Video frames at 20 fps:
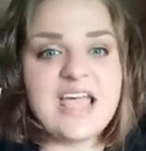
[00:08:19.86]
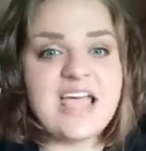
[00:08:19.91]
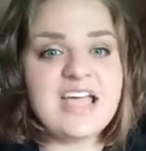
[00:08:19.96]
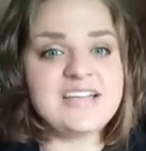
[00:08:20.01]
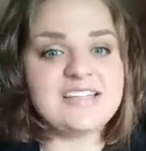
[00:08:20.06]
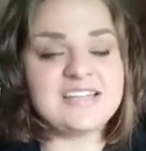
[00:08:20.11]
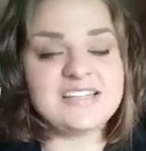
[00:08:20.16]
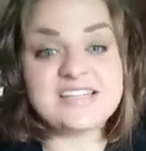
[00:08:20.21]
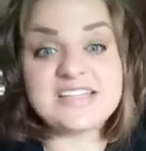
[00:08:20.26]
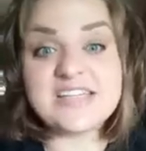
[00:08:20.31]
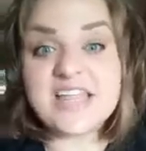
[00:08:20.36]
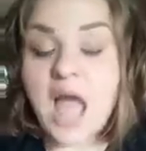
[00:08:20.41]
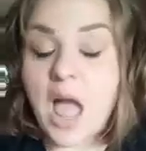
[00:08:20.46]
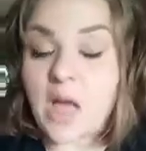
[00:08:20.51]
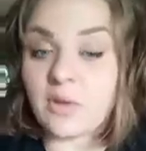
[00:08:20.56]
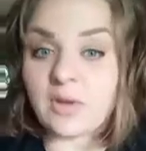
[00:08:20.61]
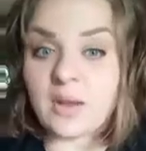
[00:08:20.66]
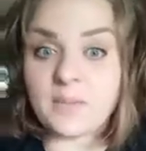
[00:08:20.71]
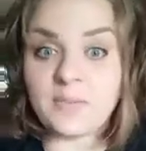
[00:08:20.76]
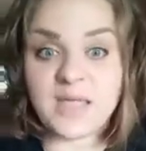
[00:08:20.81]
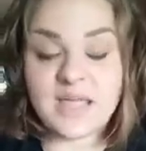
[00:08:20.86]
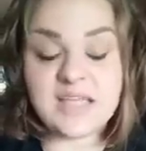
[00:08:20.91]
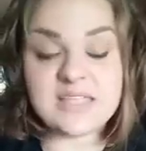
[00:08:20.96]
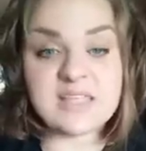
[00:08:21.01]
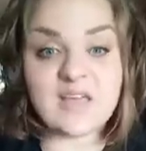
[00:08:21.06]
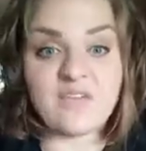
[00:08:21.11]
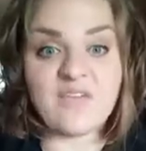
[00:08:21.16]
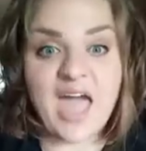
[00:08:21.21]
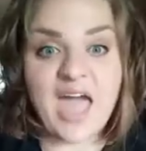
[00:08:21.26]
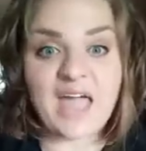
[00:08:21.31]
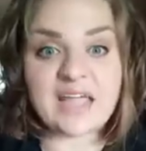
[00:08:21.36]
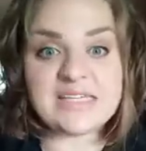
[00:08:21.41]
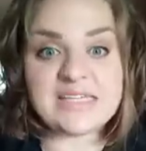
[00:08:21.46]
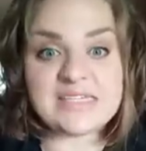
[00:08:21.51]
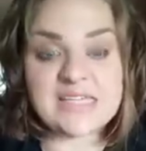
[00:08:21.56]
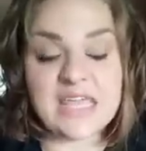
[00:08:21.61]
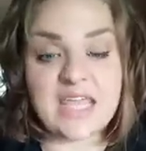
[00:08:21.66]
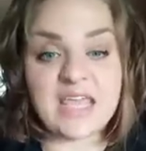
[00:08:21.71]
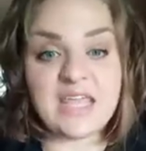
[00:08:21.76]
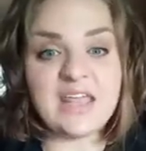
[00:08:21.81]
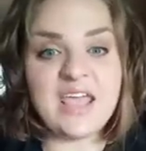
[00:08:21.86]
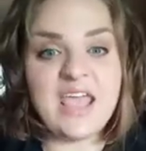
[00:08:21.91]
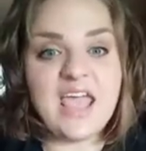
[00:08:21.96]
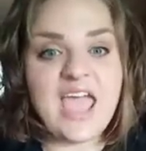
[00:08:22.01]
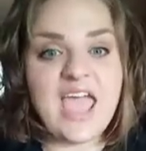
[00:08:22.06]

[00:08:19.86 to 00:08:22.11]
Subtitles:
does not replace a vaccine,